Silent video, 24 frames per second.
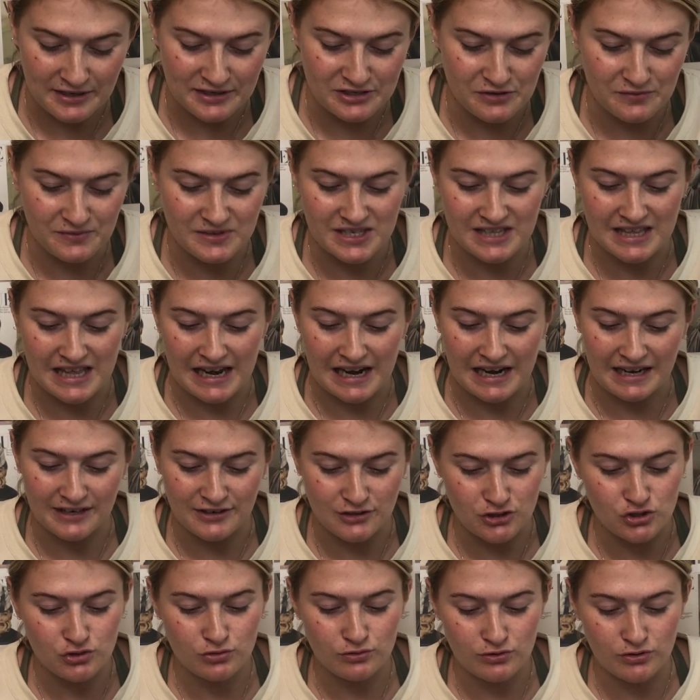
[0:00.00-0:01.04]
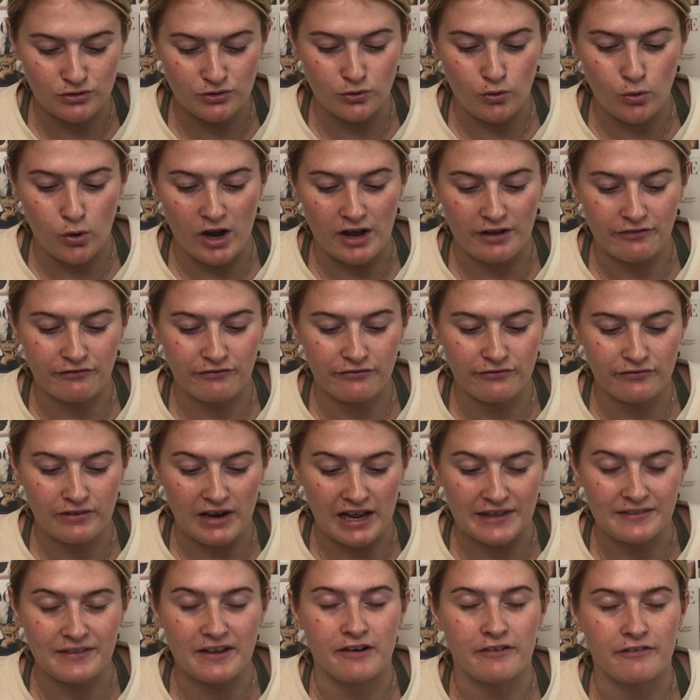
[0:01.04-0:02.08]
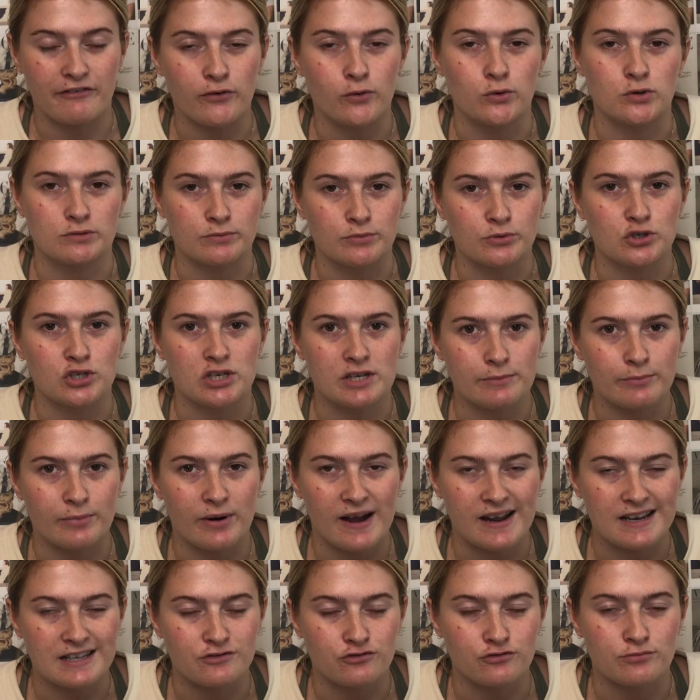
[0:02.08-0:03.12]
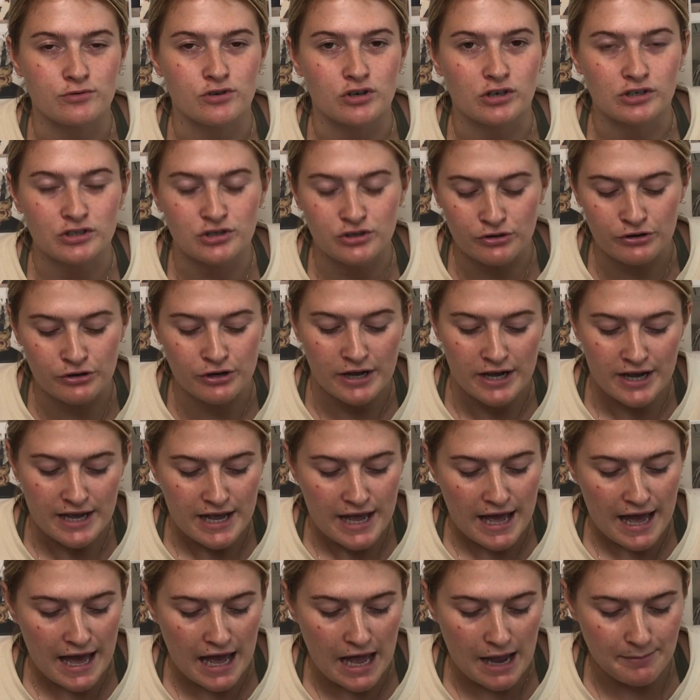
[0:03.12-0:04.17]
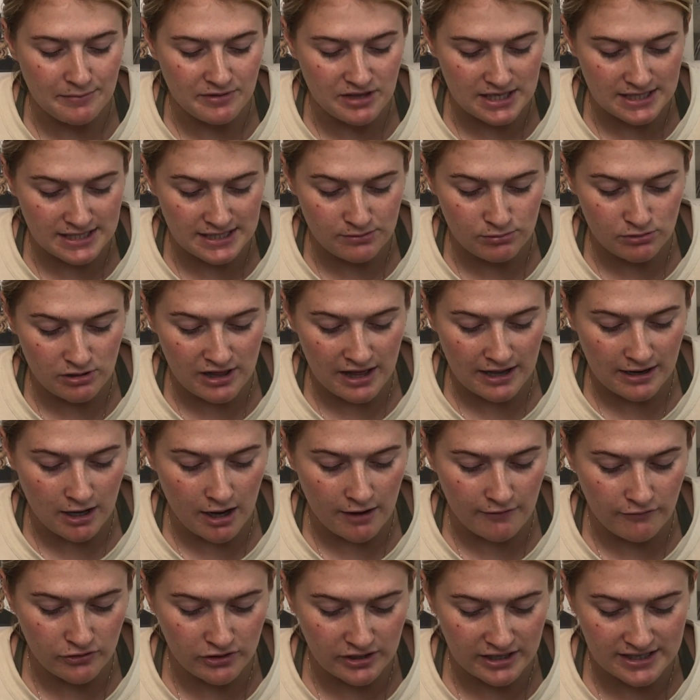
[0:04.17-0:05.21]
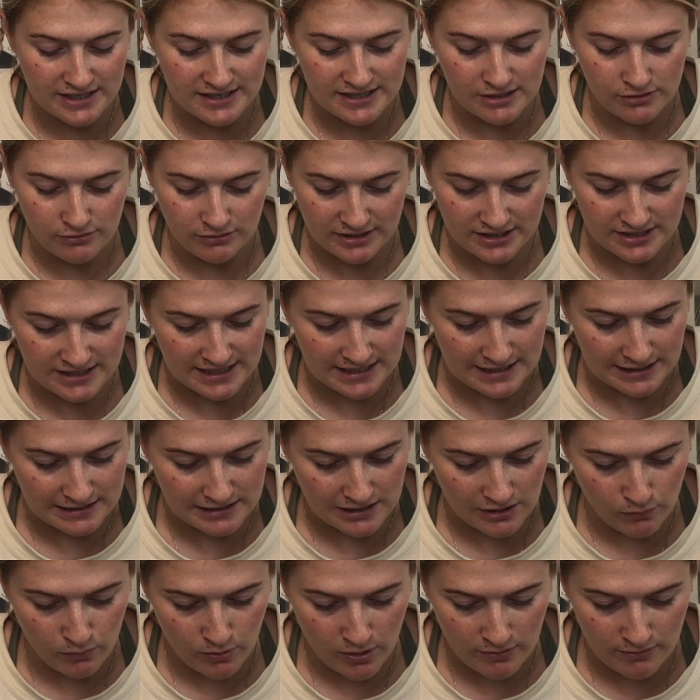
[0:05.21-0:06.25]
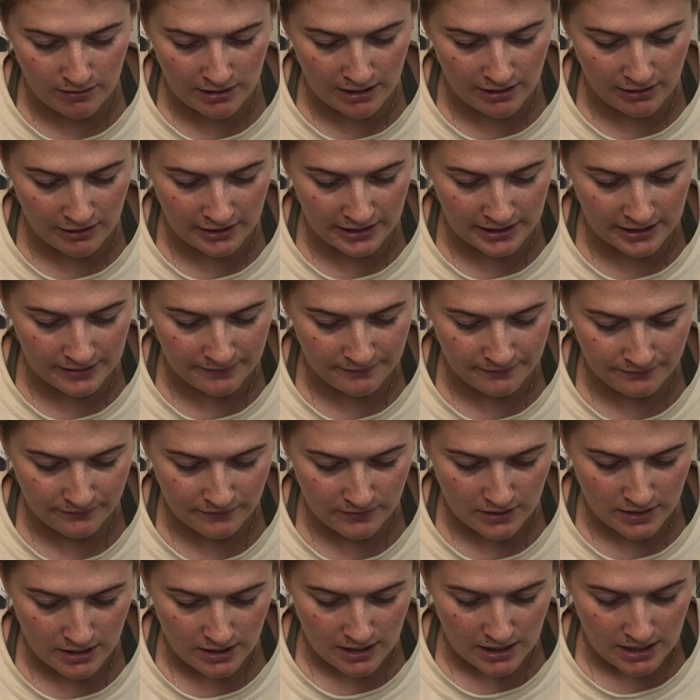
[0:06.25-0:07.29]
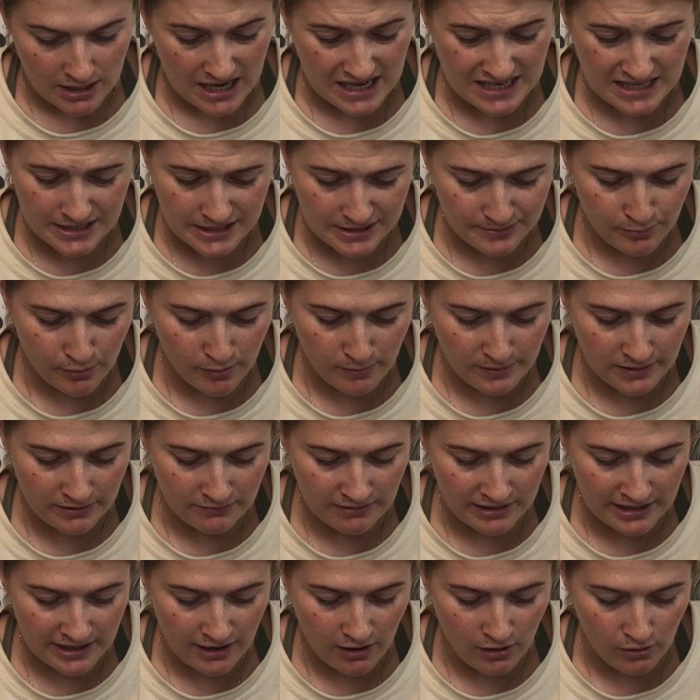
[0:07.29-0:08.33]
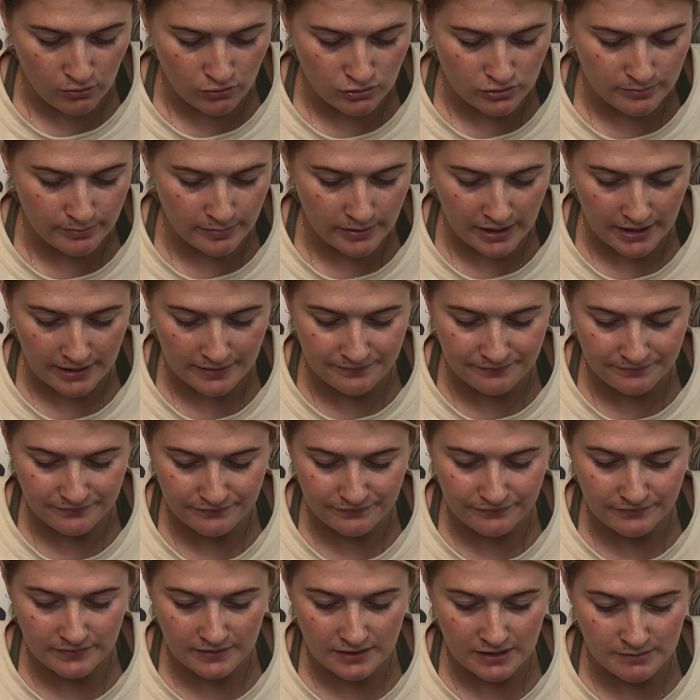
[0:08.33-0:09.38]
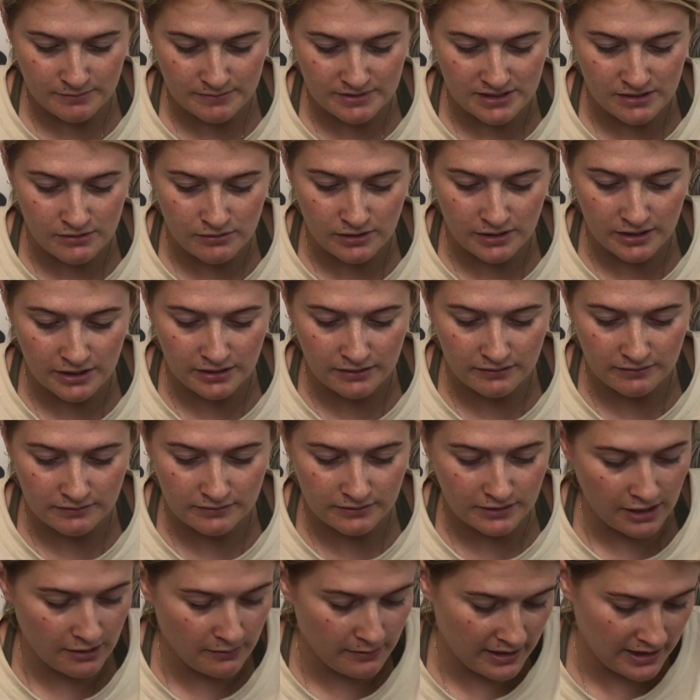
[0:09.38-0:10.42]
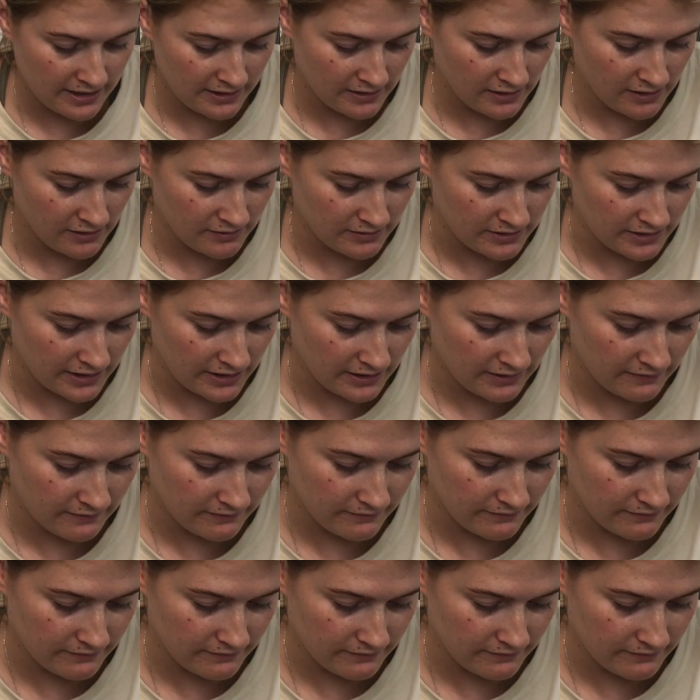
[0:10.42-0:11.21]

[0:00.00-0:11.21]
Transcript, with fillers: because obviously they're like quite like they're affordable cheap brands from drugstore. Um, this is one of their cover and conceal concealers. I won't lie, this is probably really old, but I'm still gonna go ahead and use it.